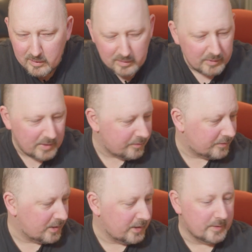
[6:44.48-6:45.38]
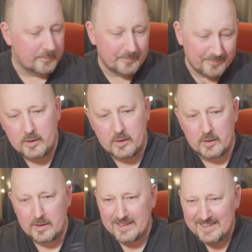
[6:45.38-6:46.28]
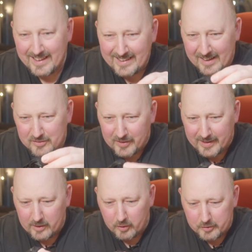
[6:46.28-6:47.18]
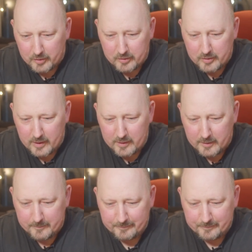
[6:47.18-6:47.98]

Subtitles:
Oh, nifty. That's gonna get lost on set, isn't it?